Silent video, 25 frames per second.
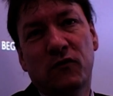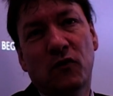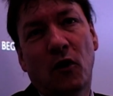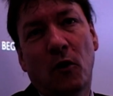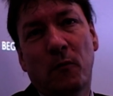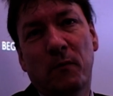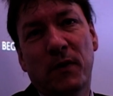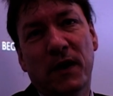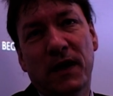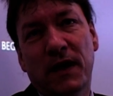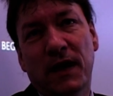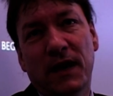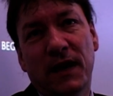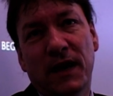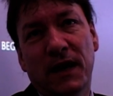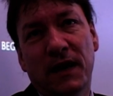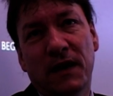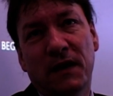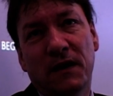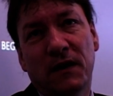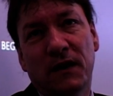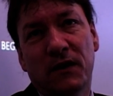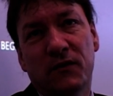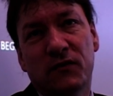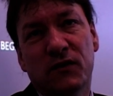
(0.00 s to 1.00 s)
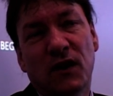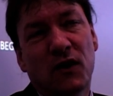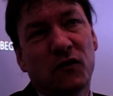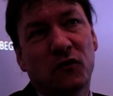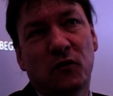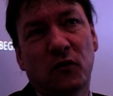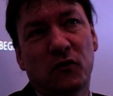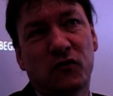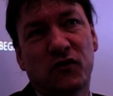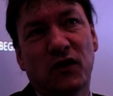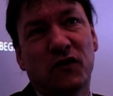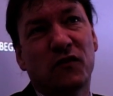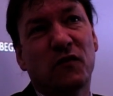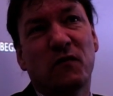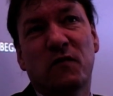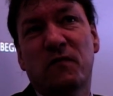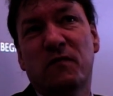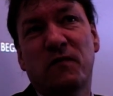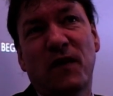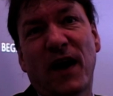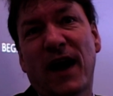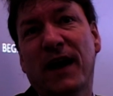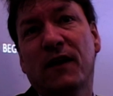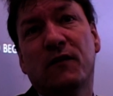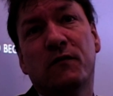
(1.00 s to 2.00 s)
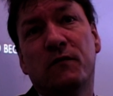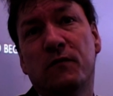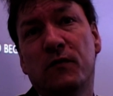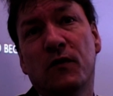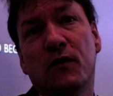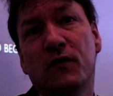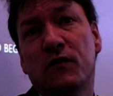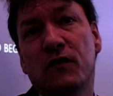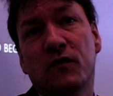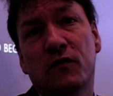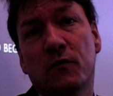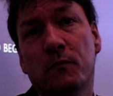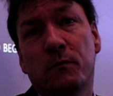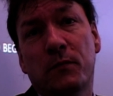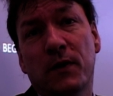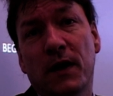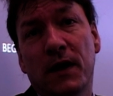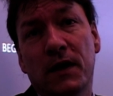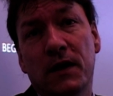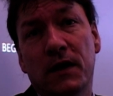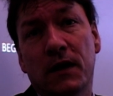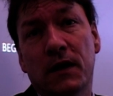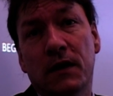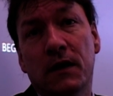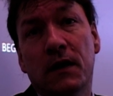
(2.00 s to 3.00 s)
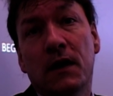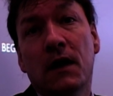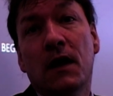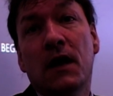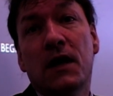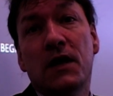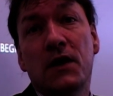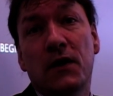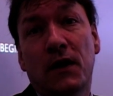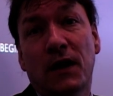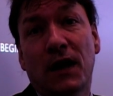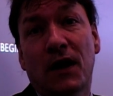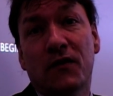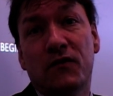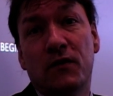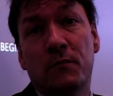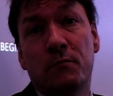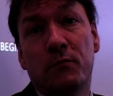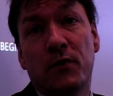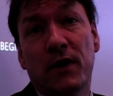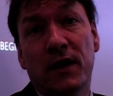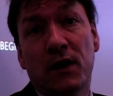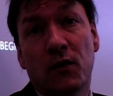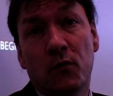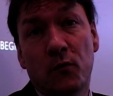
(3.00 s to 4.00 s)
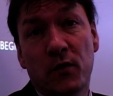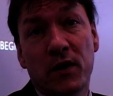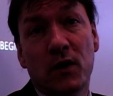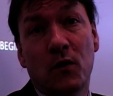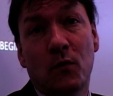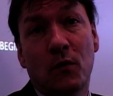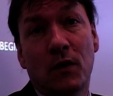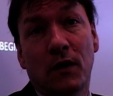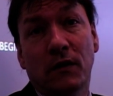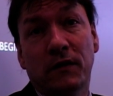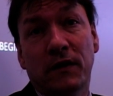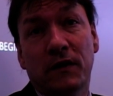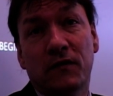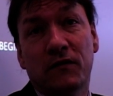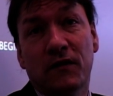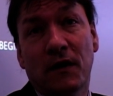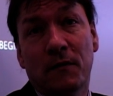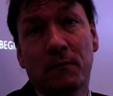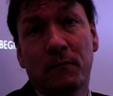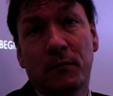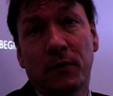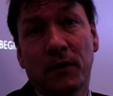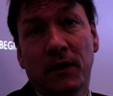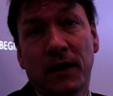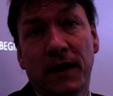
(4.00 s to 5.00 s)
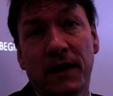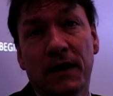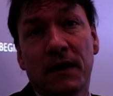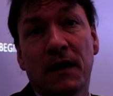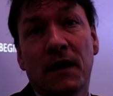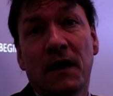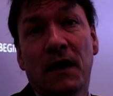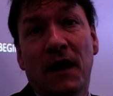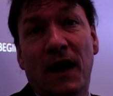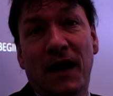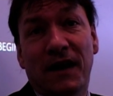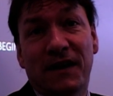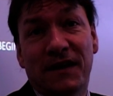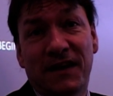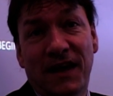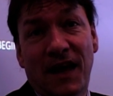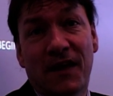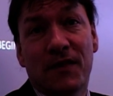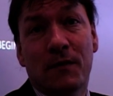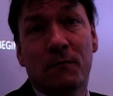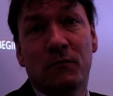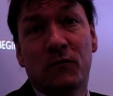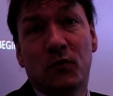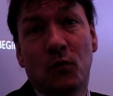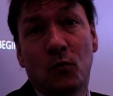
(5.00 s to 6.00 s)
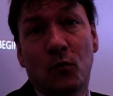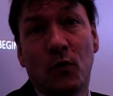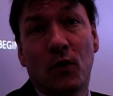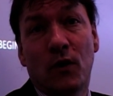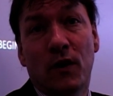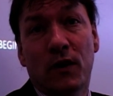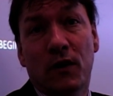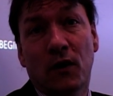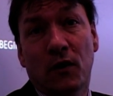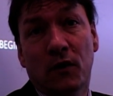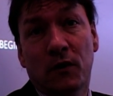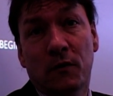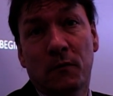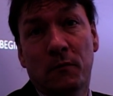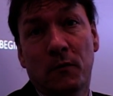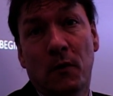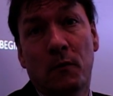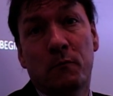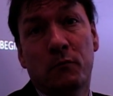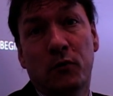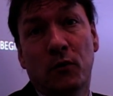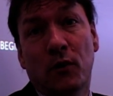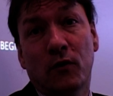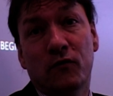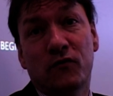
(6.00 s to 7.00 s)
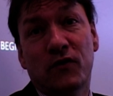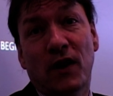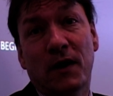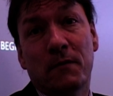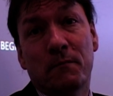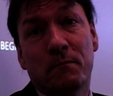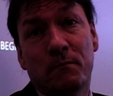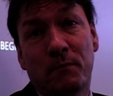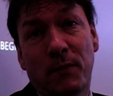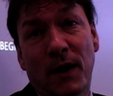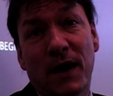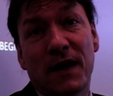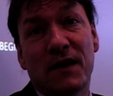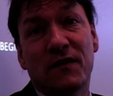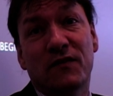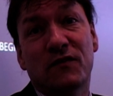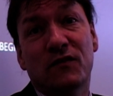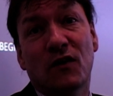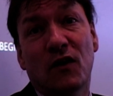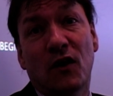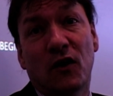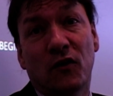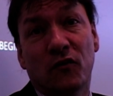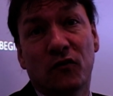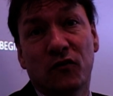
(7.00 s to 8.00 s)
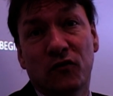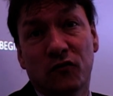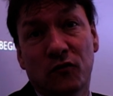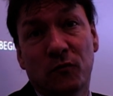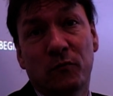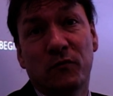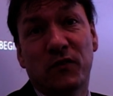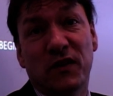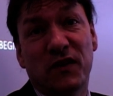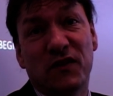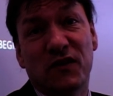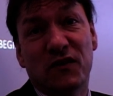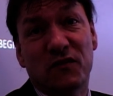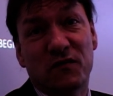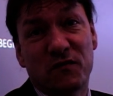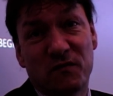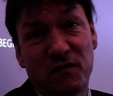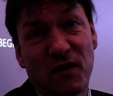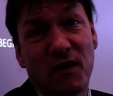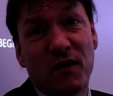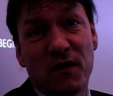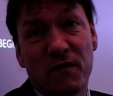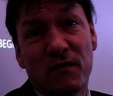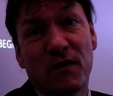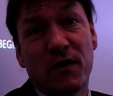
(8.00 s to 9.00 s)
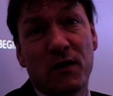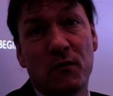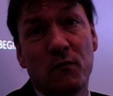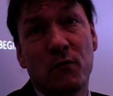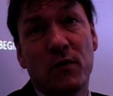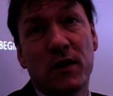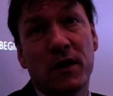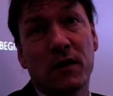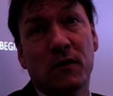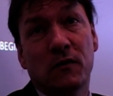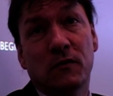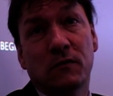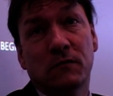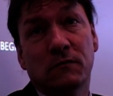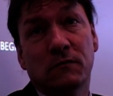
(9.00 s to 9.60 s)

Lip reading: topic in English, such as fact versus opinion. You can actually bring a real-world example in and get them to work on a project based on something that's very, very real.